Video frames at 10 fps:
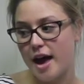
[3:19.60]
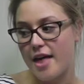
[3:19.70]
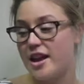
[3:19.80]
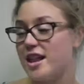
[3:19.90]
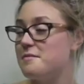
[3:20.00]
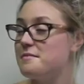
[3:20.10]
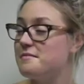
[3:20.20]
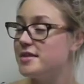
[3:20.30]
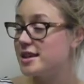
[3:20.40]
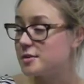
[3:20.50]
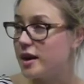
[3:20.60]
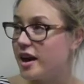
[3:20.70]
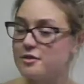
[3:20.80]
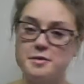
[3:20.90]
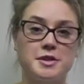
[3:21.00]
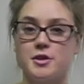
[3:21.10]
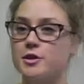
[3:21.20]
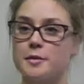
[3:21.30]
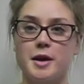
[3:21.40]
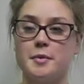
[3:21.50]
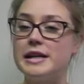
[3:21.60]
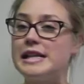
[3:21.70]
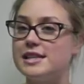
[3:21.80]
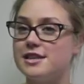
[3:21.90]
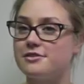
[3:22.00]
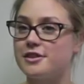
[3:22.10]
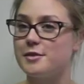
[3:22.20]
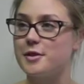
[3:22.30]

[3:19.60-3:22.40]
And then this week I've just been doing something completely different.